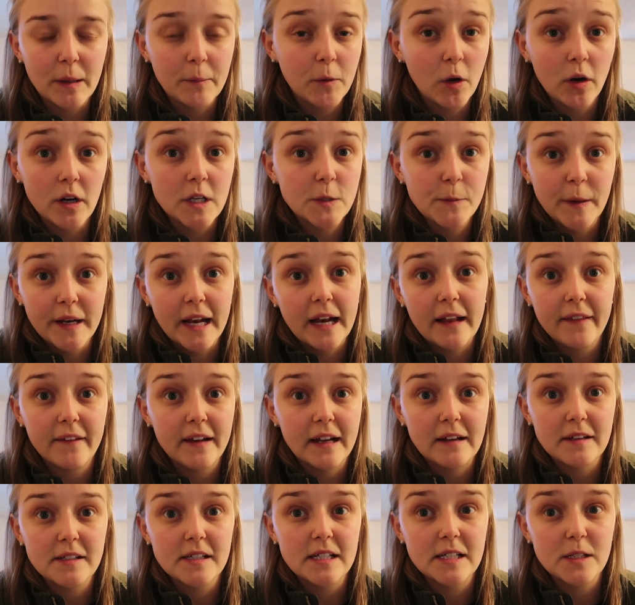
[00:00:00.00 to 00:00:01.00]
I'm not going to spend anything
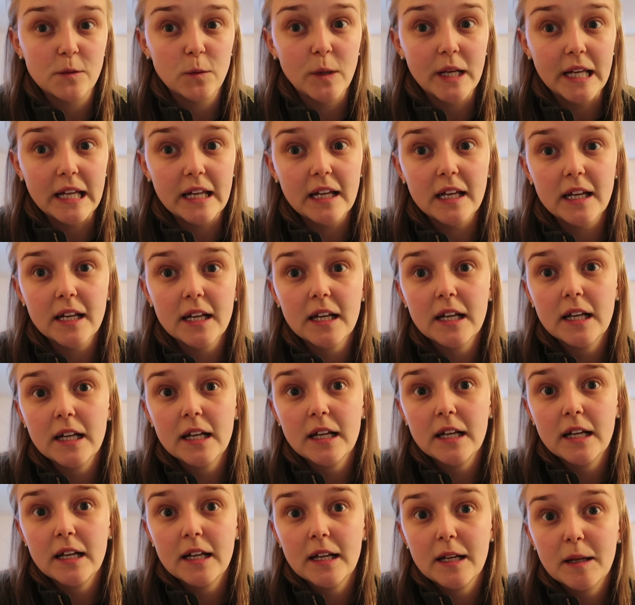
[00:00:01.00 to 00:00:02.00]
else this week,
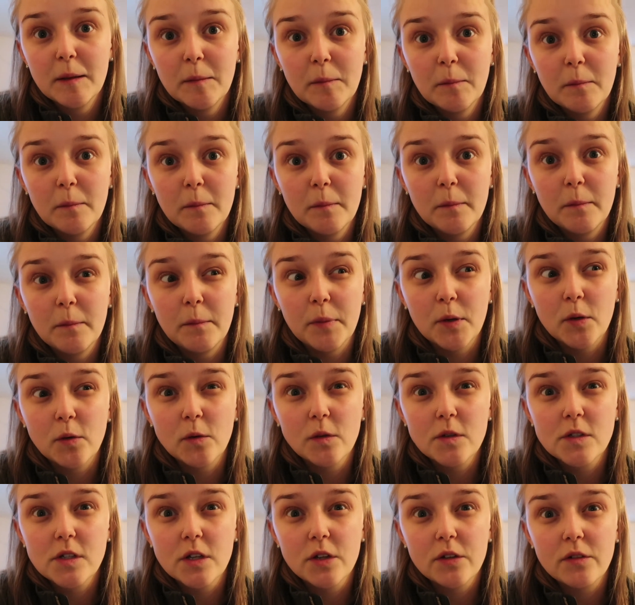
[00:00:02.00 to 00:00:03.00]
but
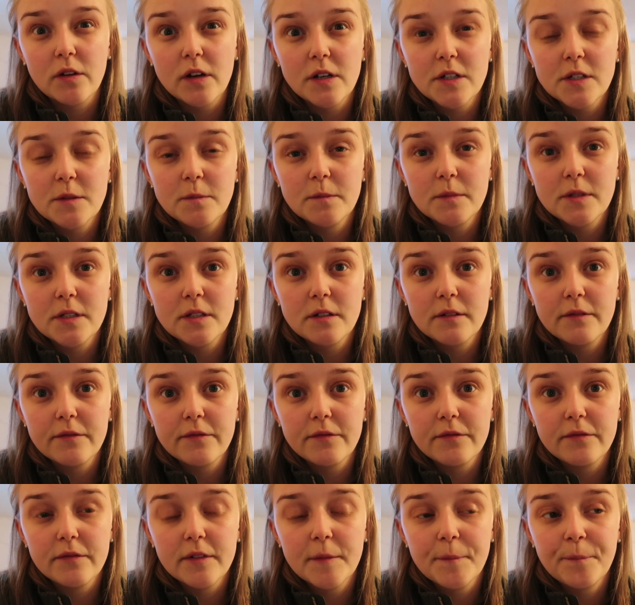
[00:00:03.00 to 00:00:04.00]
also there are some
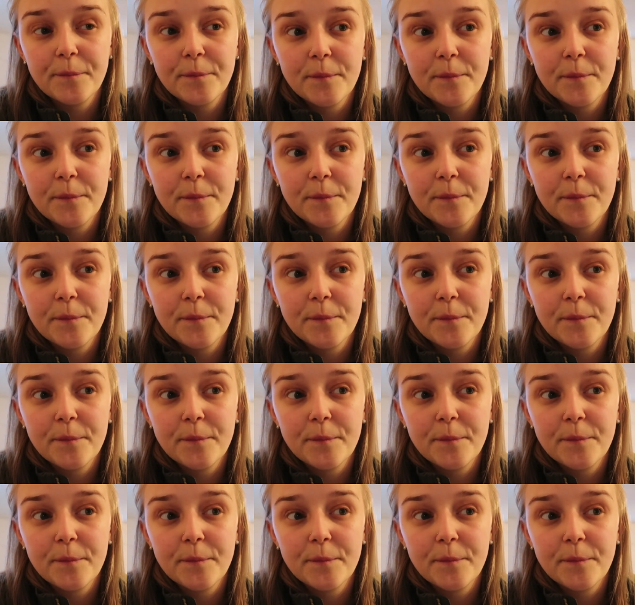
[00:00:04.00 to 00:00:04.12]
stuff.